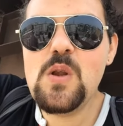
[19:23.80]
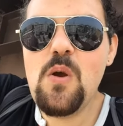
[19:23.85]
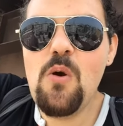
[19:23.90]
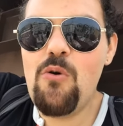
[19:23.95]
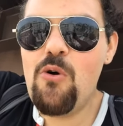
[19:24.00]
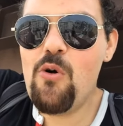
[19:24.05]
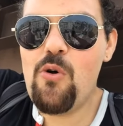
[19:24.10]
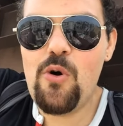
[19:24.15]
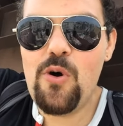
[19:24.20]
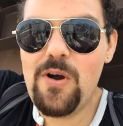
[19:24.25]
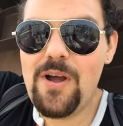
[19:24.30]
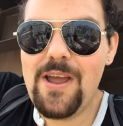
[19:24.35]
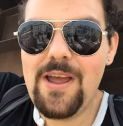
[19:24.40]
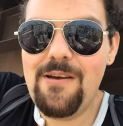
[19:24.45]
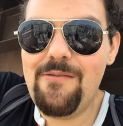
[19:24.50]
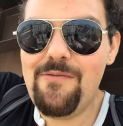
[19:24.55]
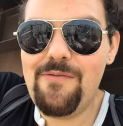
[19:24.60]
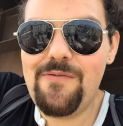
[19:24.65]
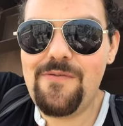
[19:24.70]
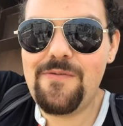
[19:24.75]
or
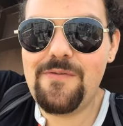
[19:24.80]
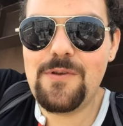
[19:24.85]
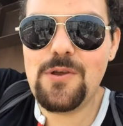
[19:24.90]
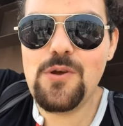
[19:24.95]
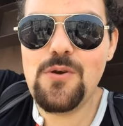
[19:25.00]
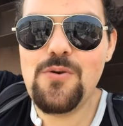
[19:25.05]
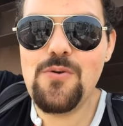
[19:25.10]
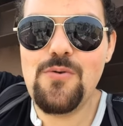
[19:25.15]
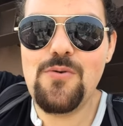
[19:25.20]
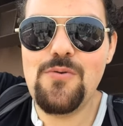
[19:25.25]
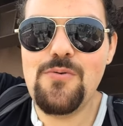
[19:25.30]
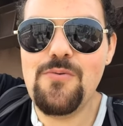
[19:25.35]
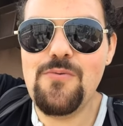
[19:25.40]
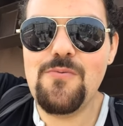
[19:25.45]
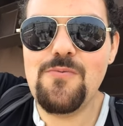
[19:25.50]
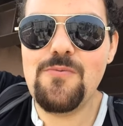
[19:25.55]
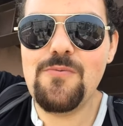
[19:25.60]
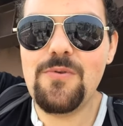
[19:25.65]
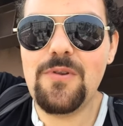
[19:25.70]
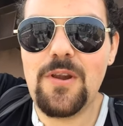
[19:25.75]
if
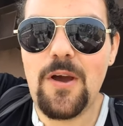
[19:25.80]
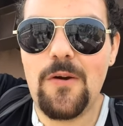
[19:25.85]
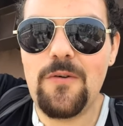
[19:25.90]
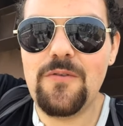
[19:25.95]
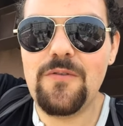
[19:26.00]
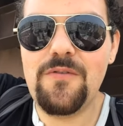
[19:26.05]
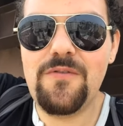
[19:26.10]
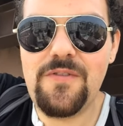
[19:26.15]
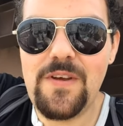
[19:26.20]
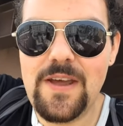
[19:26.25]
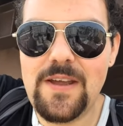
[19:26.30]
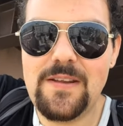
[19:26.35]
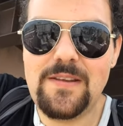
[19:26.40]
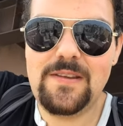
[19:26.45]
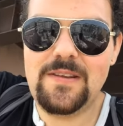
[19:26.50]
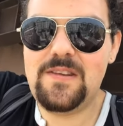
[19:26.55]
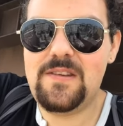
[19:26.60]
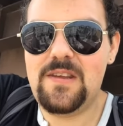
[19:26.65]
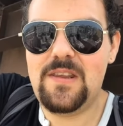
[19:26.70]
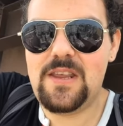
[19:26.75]
you don't fit
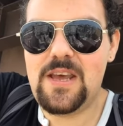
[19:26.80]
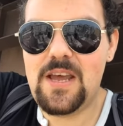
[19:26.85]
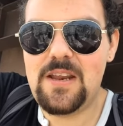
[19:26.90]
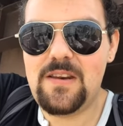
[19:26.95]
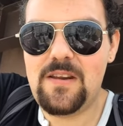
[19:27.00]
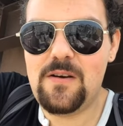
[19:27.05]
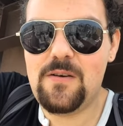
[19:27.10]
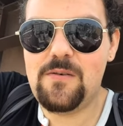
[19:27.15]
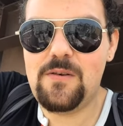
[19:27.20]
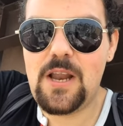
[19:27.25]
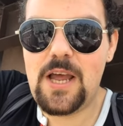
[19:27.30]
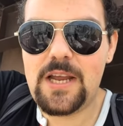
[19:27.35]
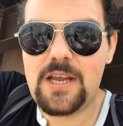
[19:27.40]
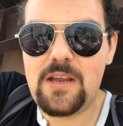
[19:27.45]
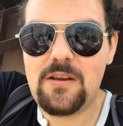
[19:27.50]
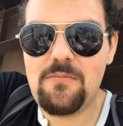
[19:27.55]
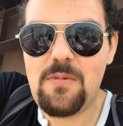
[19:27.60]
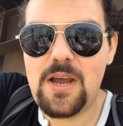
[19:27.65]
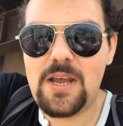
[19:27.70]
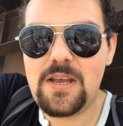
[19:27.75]
to their deal.
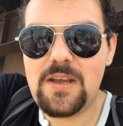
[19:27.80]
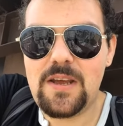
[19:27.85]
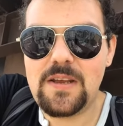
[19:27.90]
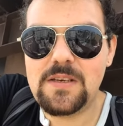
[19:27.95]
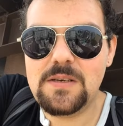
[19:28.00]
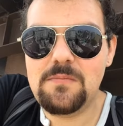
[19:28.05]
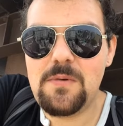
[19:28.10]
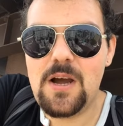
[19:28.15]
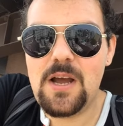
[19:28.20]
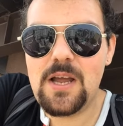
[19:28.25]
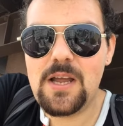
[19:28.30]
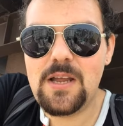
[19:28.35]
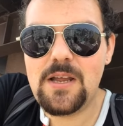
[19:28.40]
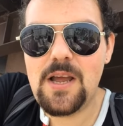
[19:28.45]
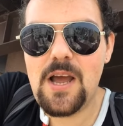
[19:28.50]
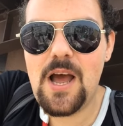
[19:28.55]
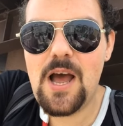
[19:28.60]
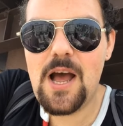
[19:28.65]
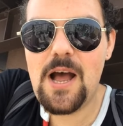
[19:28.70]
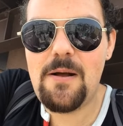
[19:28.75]
Like in my case, my
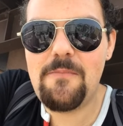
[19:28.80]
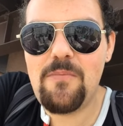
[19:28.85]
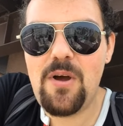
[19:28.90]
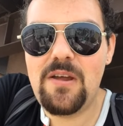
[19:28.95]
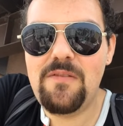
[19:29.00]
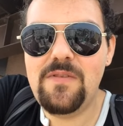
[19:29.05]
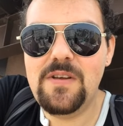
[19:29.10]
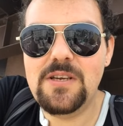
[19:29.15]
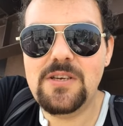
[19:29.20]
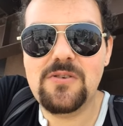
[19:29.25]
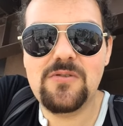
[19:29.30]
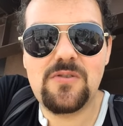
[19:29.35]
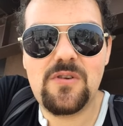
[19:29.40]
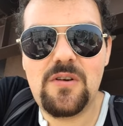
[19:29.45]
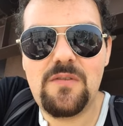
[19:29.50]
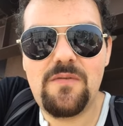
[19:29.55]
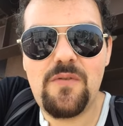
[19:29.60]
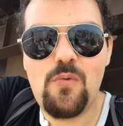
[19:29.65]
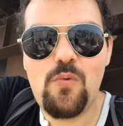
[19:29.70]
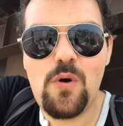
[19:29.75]
uh, my visa is
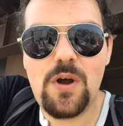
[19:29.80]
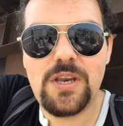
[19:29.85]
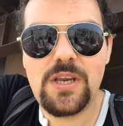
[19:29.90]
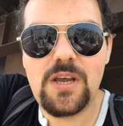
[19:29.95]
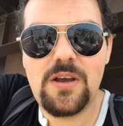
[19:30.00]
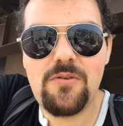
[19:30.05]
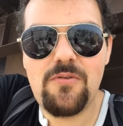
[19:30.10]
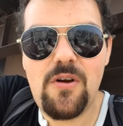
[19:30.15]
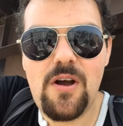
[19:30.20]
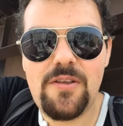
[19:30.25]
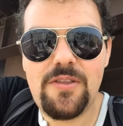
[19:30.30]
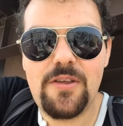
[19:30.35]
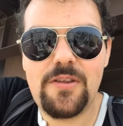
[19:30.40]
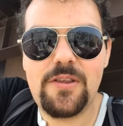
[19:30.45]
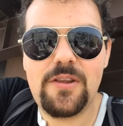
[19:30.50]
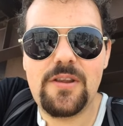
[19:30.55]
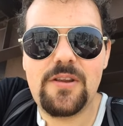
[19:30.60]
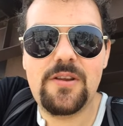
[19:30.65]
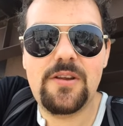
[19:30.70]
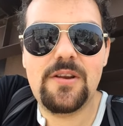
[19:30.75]
only for one year rather
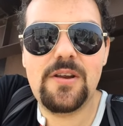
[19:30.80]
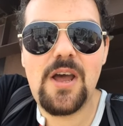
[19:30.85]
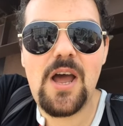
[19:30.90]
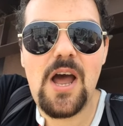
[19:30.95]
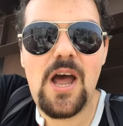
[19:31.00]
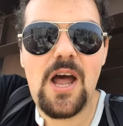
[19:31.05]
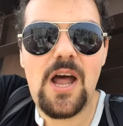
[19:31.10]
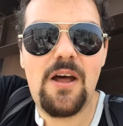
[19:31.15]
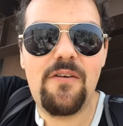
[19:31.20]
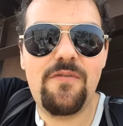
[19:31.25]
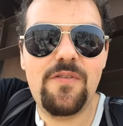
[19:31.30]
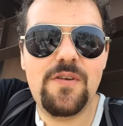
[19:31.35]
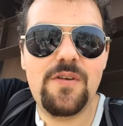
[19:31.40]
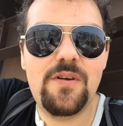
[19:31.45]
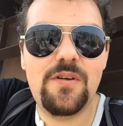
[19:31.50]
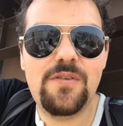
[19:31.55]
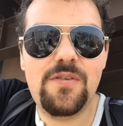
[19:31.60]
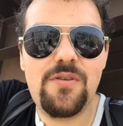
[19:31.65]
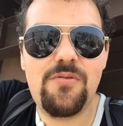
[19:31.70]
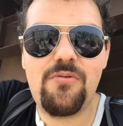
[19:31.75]
than uh,
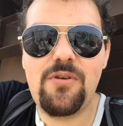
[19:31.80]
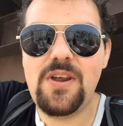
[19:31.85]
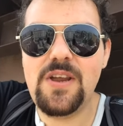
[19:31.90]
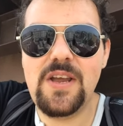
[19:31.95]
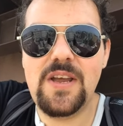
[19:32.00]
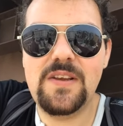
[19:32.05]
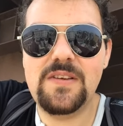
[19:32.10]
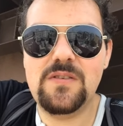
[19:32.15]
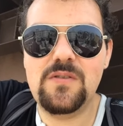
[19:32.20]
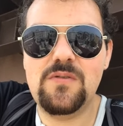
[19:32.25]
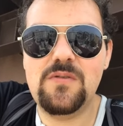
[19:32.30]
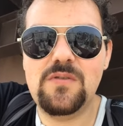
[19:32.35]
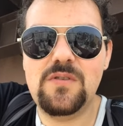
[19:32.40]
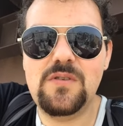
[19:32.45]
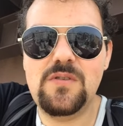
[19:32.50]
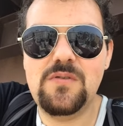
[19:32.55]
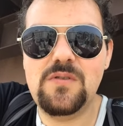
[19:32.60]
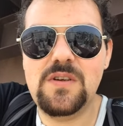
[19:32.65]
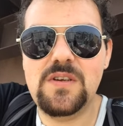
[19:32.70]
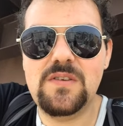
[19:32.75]
for three years or
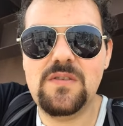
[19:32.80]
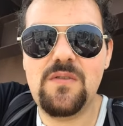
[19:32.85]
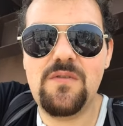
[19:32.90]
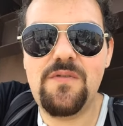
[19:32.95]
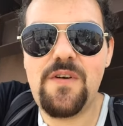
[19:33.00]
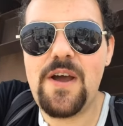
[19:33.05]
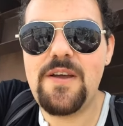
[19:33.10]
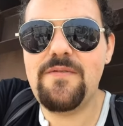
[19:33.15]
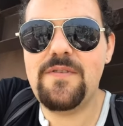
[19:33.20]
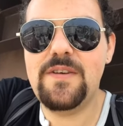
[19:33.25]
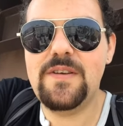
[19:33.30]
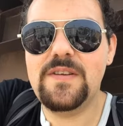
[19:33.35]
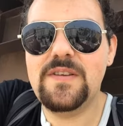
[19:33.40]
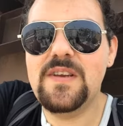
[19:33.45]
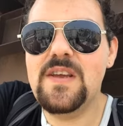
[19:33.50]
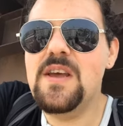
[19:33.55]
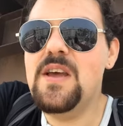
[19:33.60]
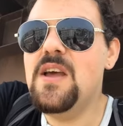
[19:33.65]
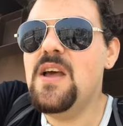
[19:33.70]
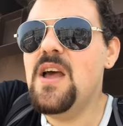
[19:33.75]
two years or five years.